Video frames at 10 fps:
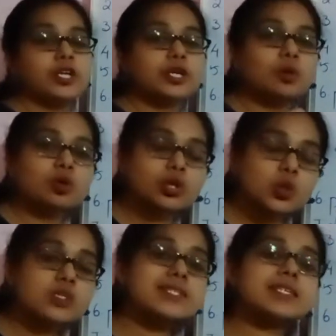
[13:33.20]
due
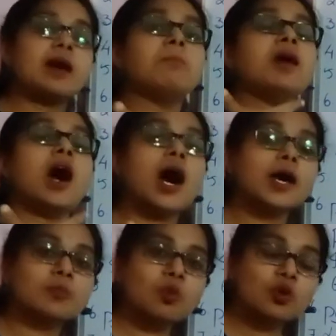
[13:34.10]
to some
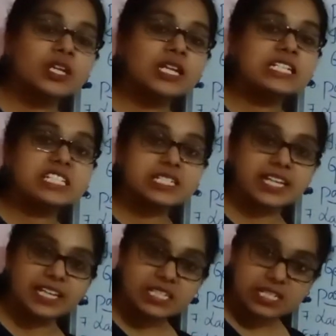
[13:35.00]
hormonal
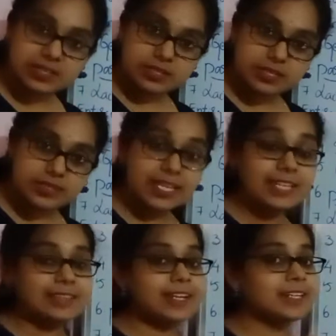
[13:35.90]
changes,
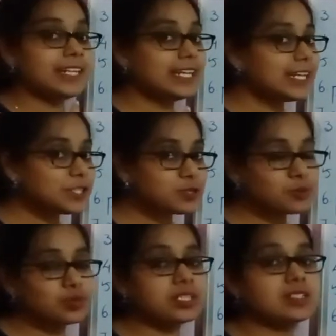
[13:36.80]
that leads
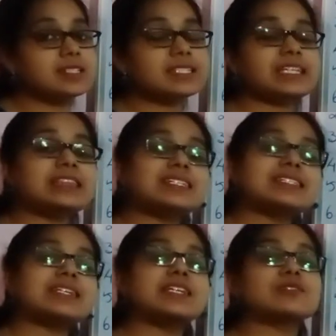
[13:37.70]
to the
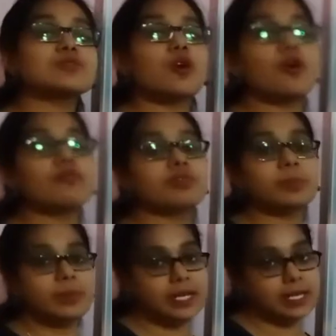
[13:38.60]
synthesis of
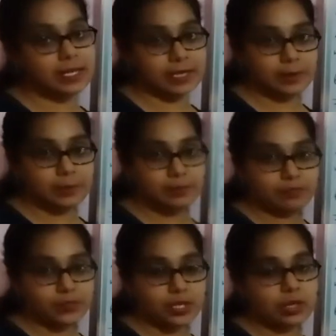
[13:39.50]
milk.
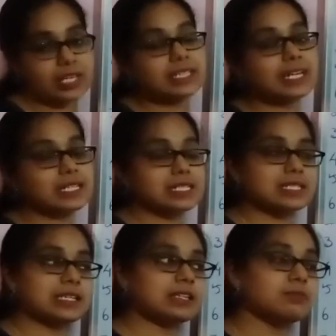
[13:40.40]
Okay, that is
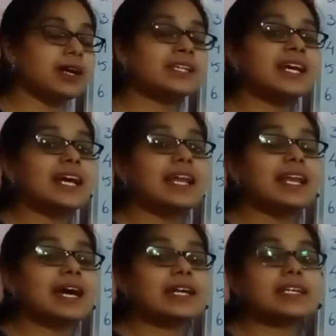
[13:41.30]
nothing but
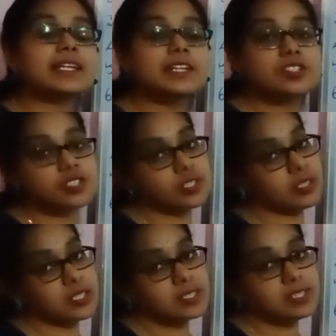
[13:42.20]

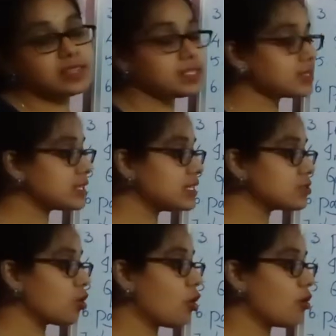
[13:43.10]
lactation,
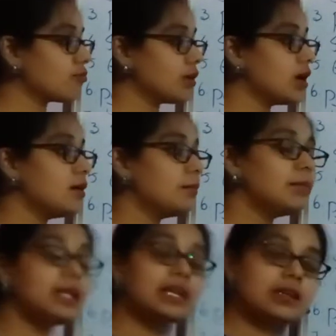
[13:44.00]
synthesis of
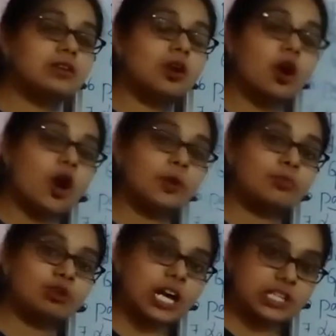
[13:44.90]
milk or
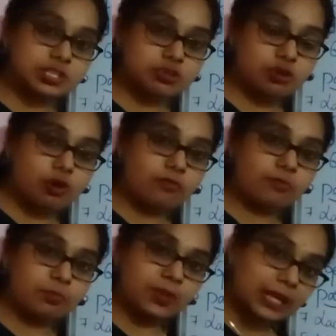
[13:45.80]
production
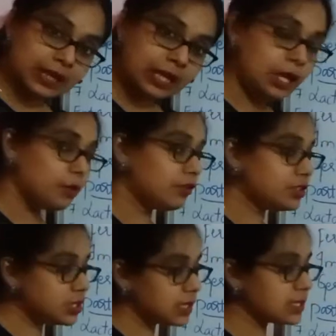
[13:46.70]
of milk
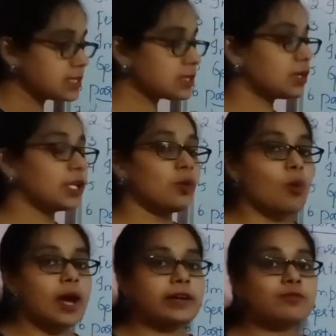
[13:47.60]
which is
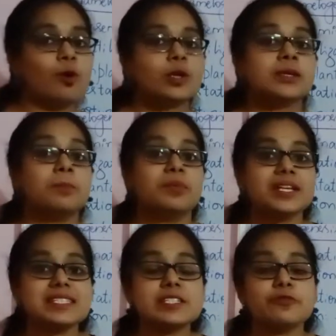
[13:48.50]
required for the
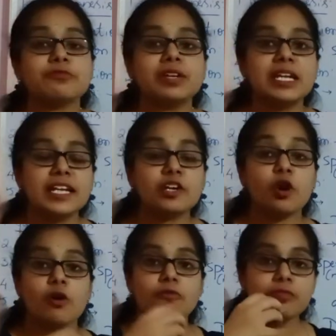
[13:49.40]
breastfeeding
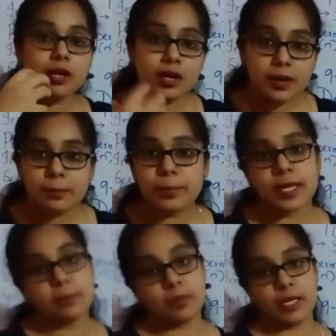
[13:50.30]
of a
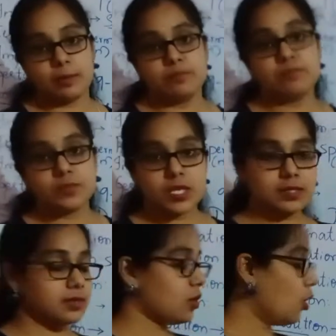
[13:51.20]
baby is